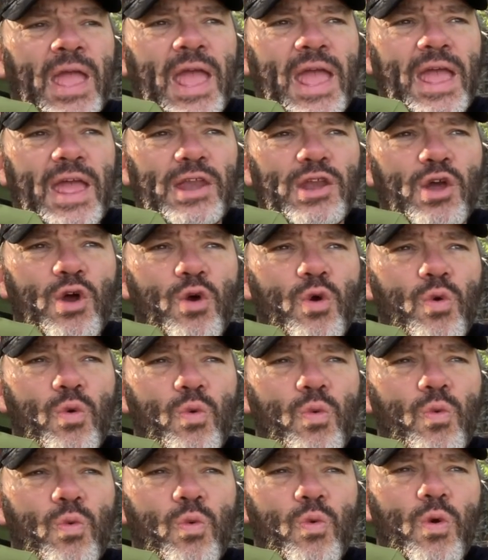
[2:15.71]
And
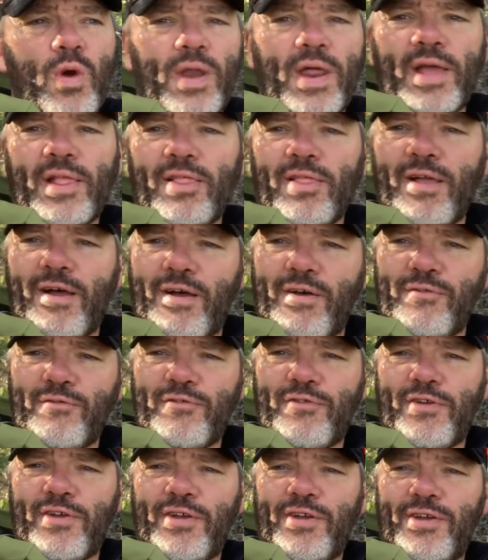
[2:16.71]
what I
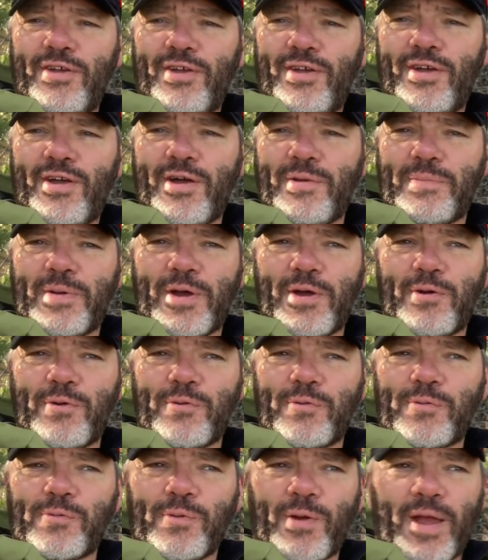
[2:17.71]
love
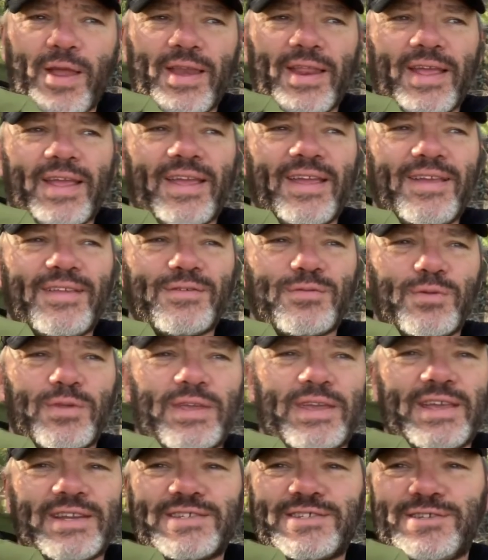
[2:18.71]
about writing is when
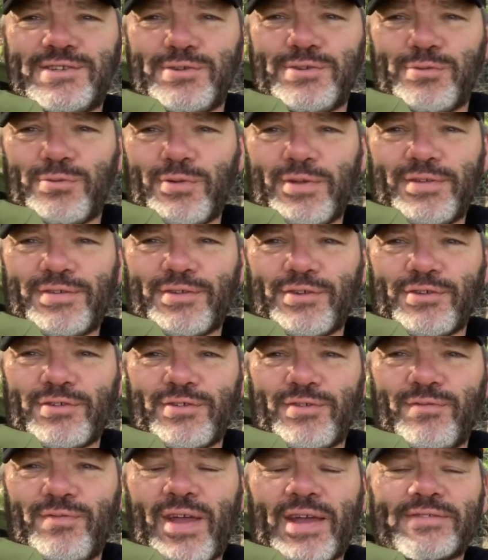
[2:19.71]
you get to do
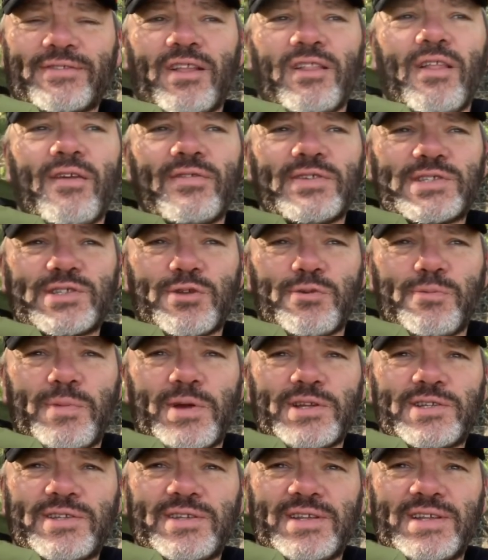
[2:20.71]
research. In fact, I love it so
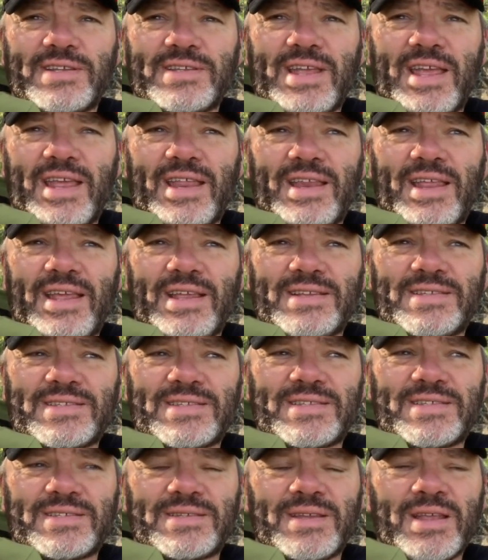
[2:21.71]
much that it,
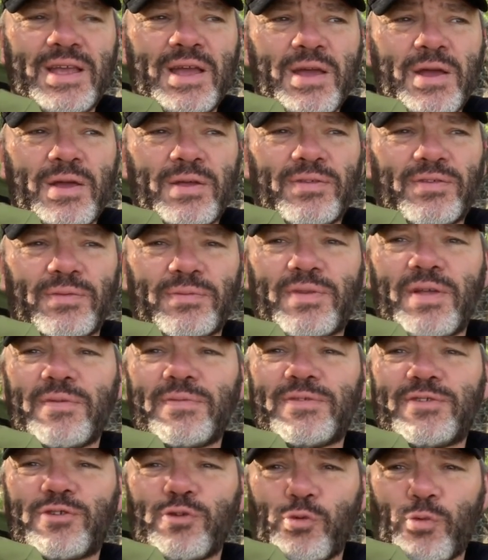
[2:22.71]
it's
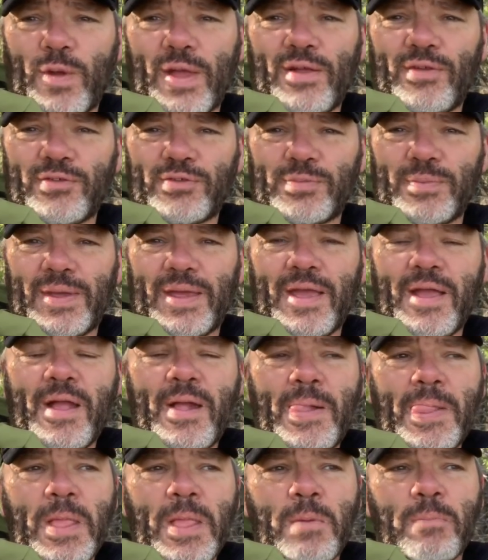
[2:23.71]
sometimes derails me.
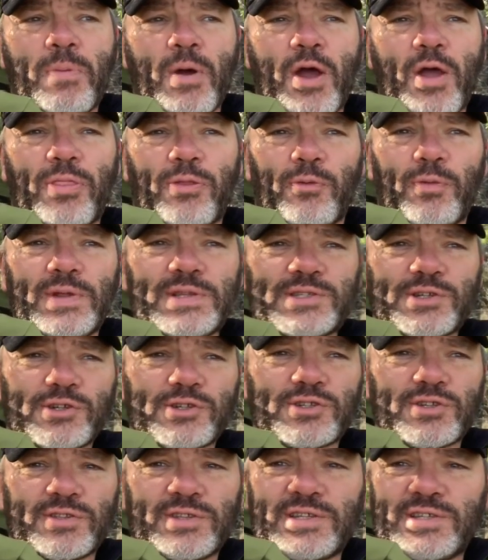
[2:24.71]
But the
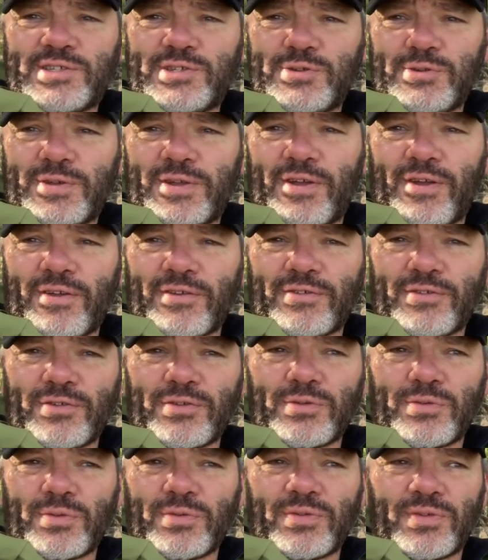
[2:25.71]
research on these two
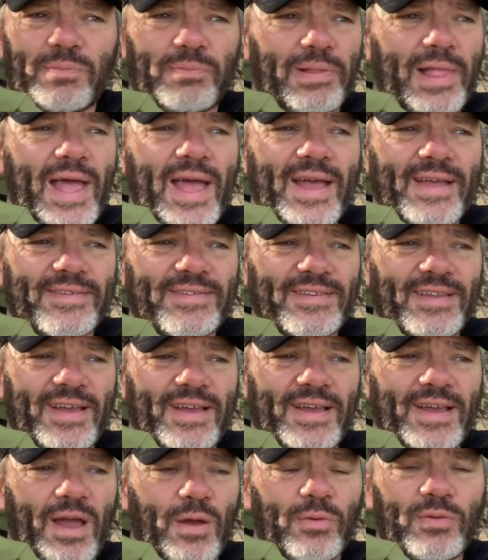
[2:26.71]
characters was a blast. Uh,
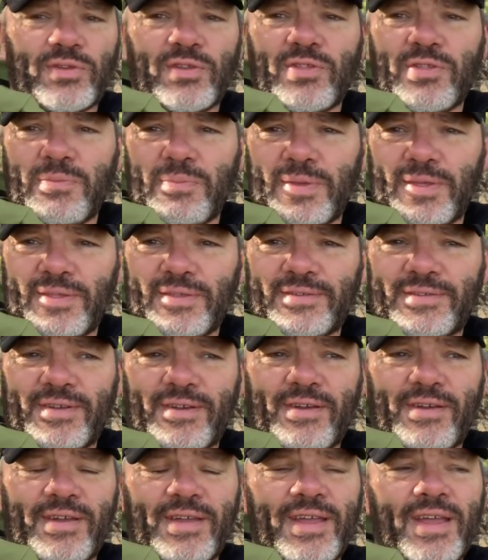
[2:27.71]
I was in the
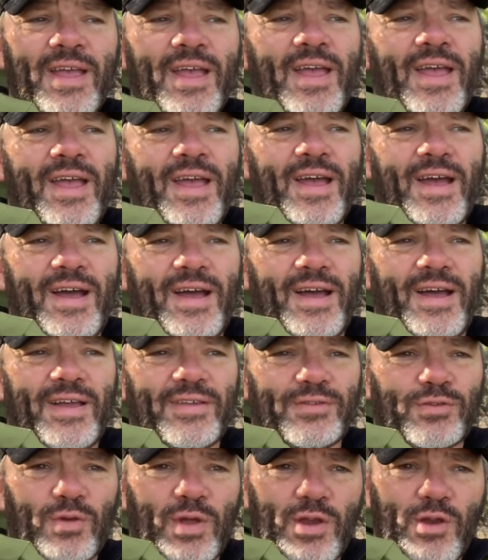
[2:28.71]
military uh,
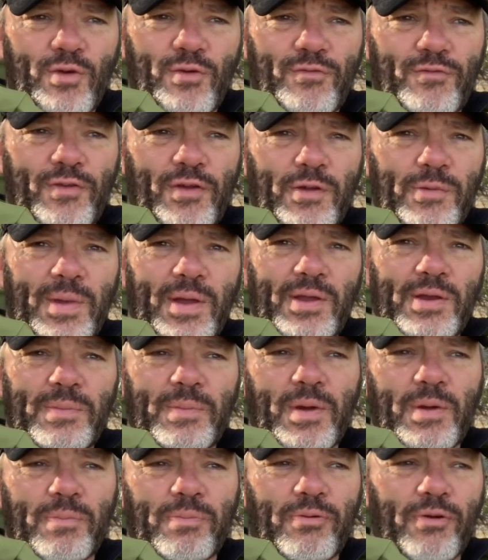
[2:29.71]
so I know a fair amount
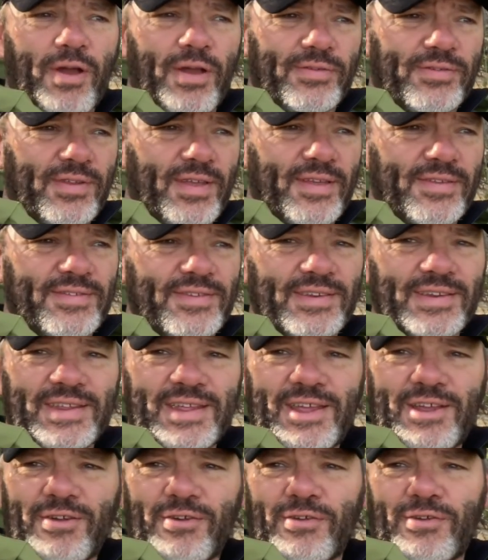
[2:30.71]
about process and
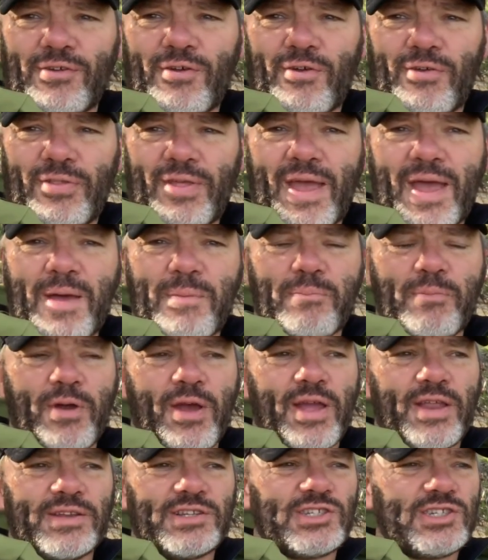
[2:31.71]
gear and all that,
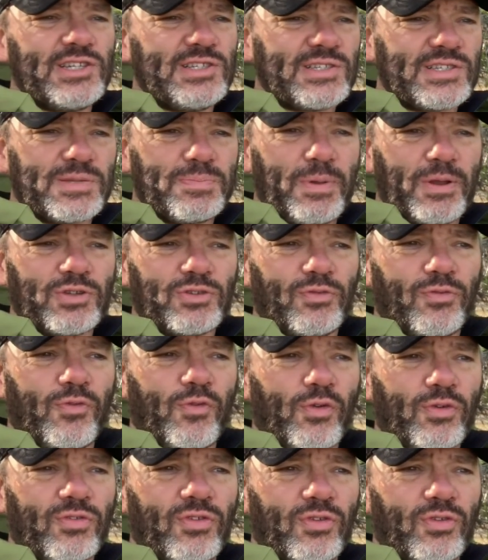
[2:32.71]
but she's a special
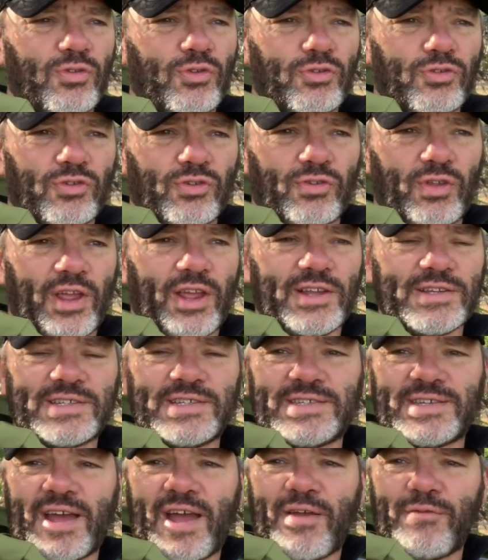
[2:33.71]
forces soldier, so I got
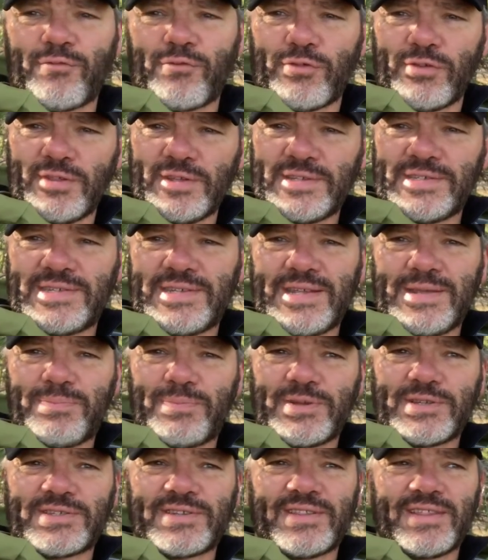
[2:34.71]
to dive really
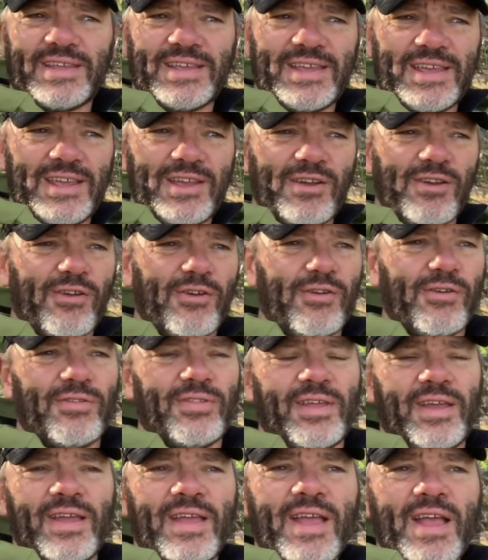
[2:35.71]
deep into the gear
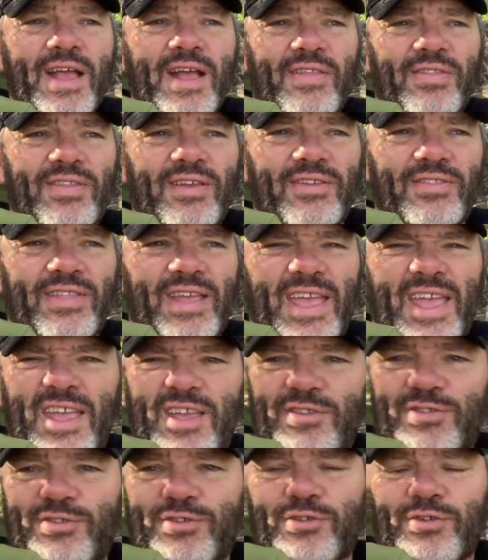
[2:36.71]
and the, the, the
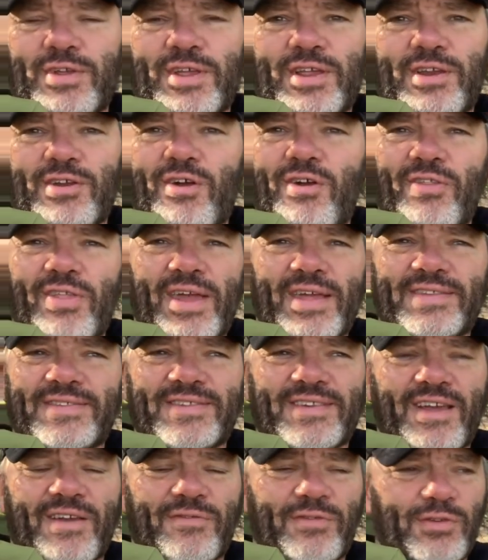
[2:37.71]
history and all that
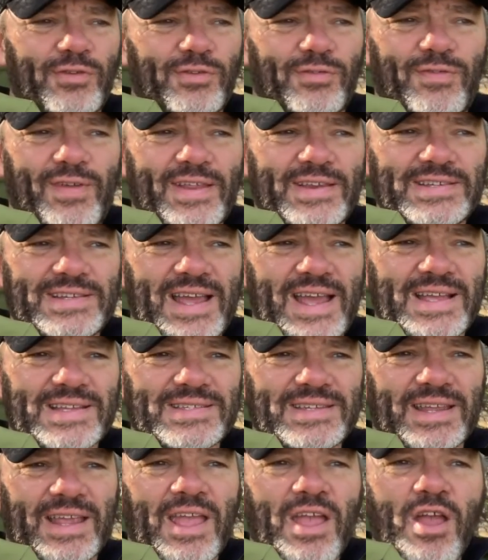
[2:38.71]
stuff. It was
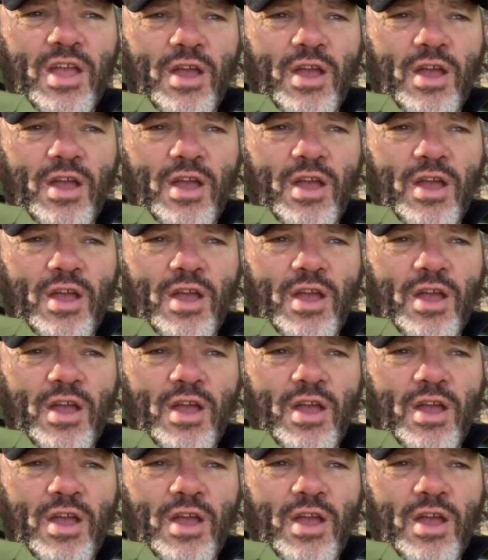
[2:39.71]
fantastic.